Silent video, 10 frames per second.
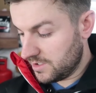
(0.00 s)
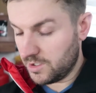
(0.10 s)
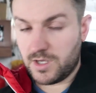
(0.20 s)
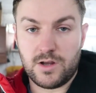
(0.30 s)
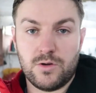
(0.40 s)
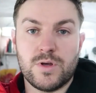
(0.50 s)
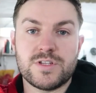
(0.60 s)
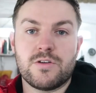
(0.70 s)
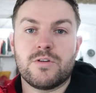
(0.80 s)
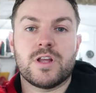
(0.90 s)
The
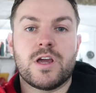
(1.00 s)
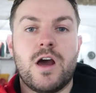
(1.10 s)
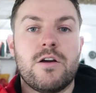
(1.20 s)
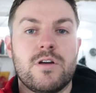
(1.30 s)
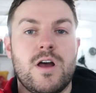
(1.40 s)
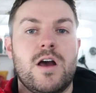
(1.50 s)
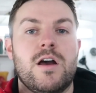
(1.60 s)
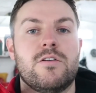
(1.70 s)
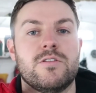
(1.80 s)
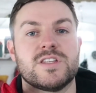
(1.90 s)
ones that are on the car
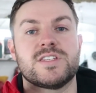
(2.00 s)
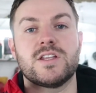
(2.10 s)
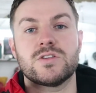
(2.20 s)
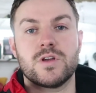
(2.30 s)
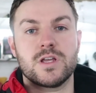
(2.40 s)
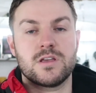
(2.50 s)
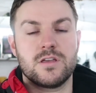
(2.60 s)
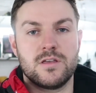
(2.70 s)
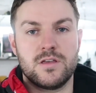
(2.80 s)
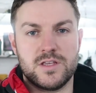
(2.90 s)
are acentric,
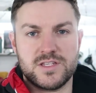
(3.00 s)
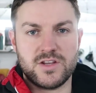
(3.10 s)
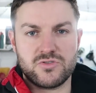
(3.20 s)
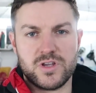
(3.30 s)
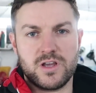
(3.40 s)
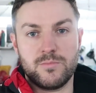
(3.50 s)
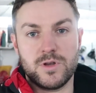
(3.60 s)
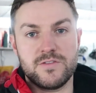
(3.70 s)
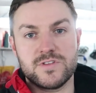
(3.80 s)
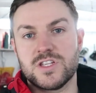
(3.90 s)
I
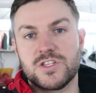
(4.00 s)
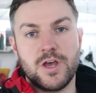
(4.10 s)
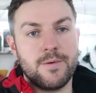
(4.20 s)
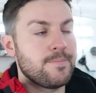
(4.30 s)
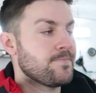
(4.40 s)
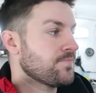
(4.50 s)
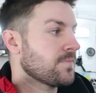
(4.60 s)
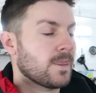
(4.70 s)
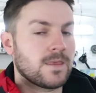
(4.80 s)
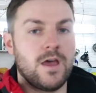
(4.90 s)
believe is the term.
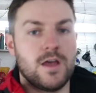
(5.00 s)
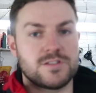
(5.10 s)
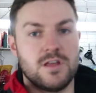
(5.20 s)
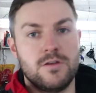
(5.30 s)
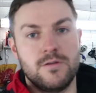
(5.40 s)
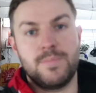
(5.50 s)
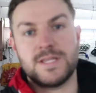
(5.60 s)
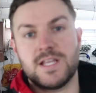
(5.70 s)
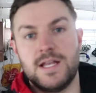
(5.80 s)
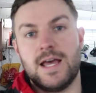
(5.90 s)
So it
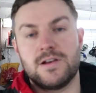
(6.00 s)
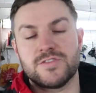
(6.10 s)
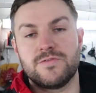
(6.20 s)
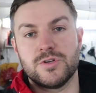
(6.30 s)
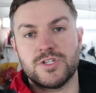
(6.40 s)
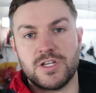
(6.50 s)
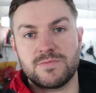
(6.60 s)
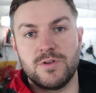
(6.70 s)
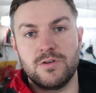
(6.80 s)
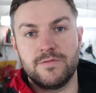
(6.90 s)
basically allows for
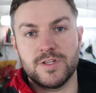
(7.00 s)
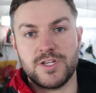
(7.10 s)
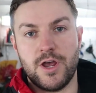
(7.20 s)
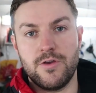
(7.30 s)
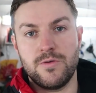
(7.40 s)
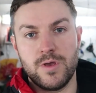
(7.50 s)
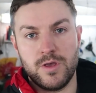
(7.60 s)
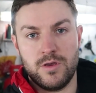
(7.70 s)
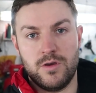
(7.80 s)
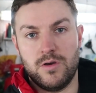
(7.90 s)
adjustment of the toe
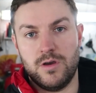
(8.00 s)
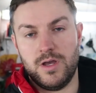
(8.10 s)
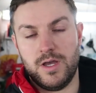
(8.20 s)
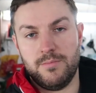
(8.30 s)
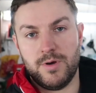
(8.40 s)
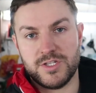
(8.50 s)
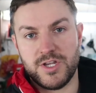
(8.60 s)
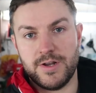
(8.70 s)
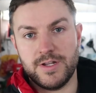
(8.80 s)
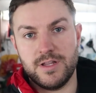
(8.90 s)
by
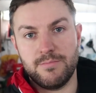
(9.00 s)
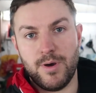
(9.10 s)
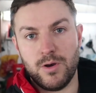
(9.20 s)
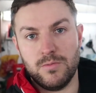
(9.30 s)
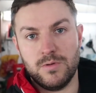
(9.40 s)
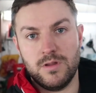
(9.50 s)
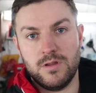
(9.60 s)
turning the bolt,